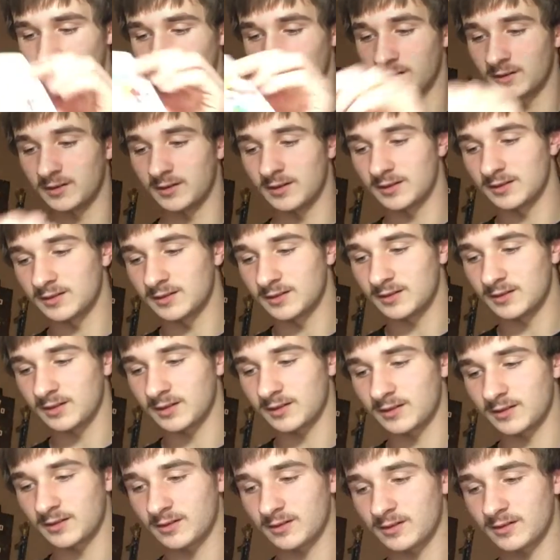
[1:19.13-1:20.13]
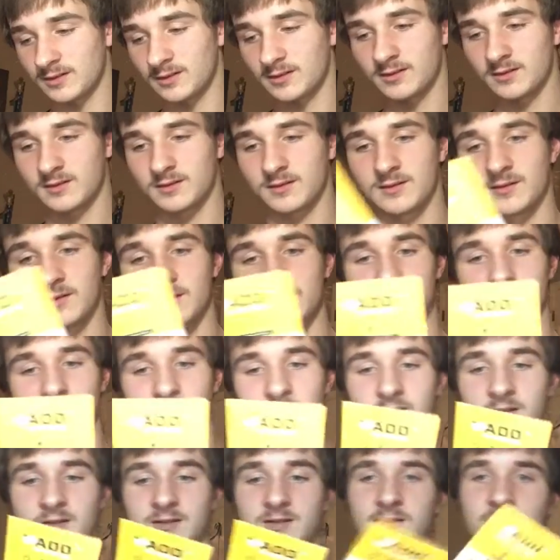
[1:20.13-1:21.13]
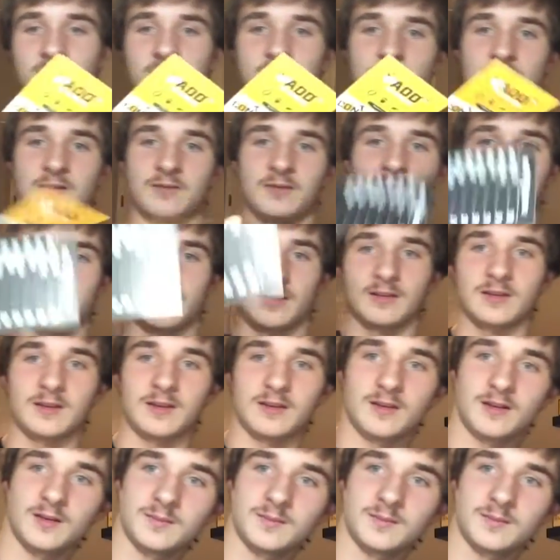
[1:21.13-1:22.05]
Pretty good sticker. The list of everything that